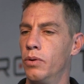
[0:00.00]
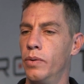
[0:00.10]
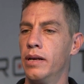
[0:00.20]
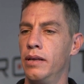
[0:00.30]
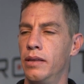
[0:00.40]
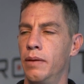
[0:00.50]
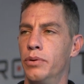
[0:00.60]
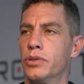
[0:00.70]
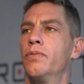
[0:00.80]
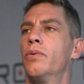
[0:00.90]
quickly they
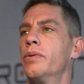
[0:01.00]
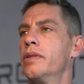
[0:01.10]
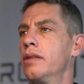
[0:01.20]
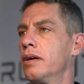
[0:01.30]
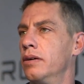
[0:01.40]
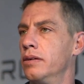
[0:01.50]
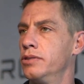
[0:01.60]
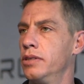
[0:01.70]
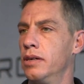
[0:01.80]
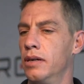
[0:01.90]
pushed forward the
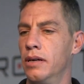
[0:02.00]
technology.